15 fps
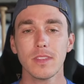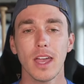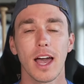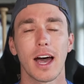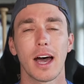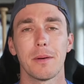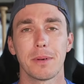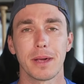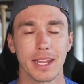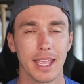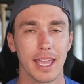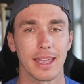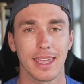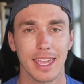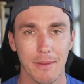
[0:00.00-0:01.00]
But
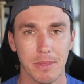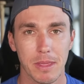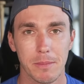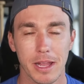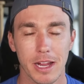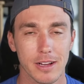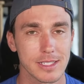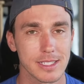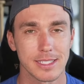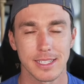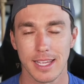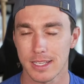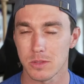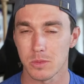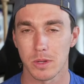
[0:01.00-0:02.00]
again, kept them here at
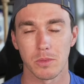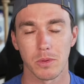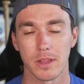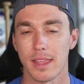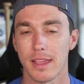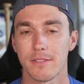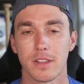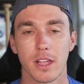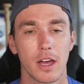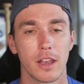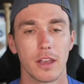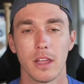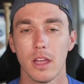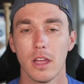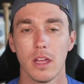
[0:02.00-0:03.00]
6 with what they've
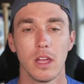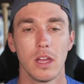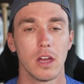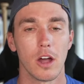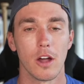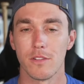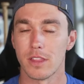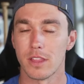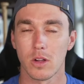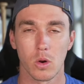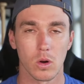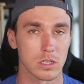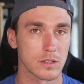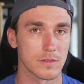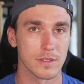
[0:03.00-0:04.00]
done over the
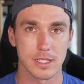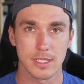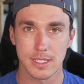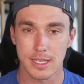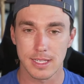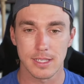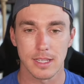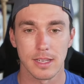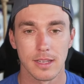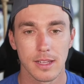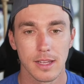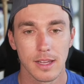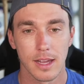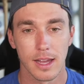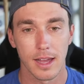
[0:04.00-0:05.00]
course of the season.
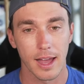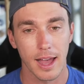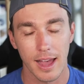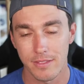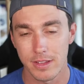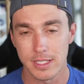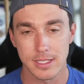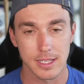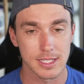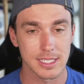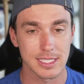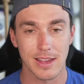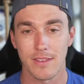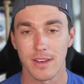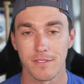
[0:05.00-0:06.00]
Obviously, a
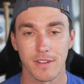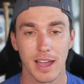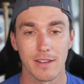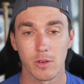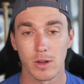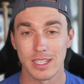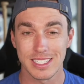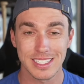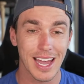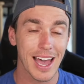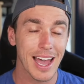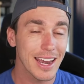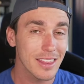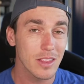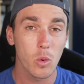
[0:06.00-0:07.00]
75 wins.
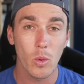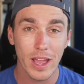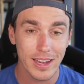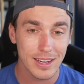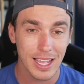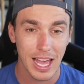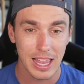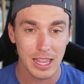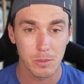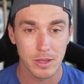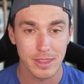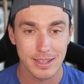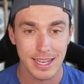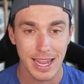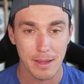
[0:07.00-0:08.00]
Tied in the win column
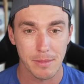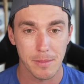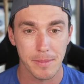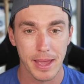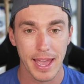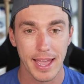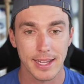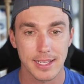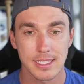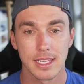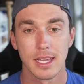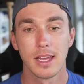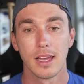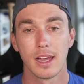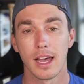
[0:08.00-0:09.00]
with the Diamondbacks,
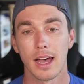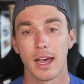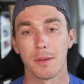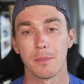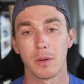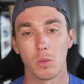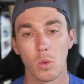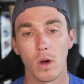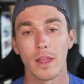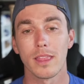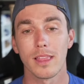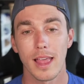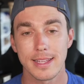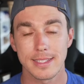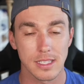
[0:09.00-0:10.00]
but
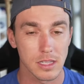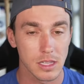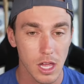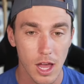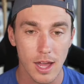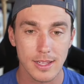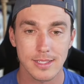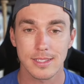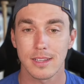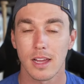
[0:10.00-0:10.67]
one less loss.